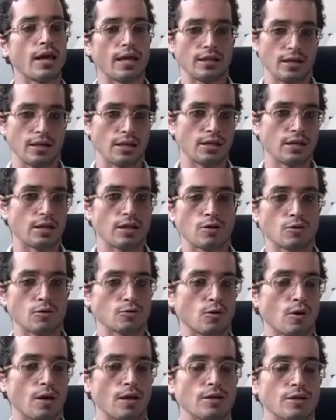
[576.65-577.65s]
And they, you
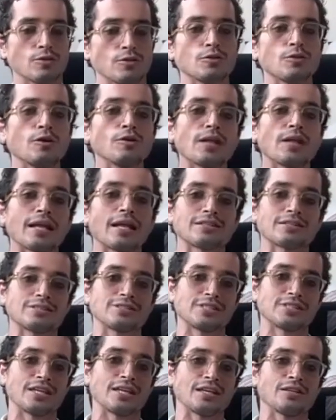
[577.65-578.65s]
don't, you know that
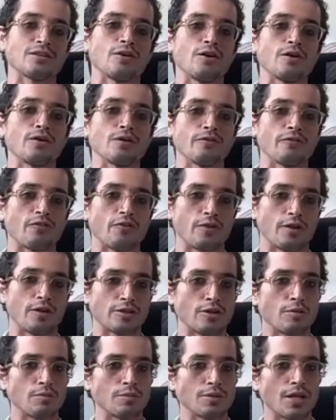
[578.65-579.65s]
scene of
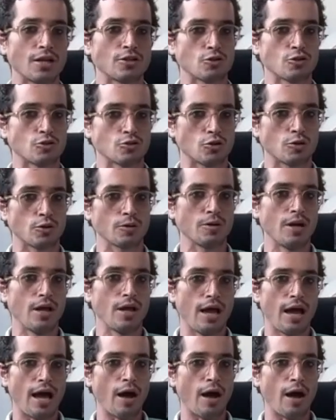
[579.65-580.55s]
Terminator 2,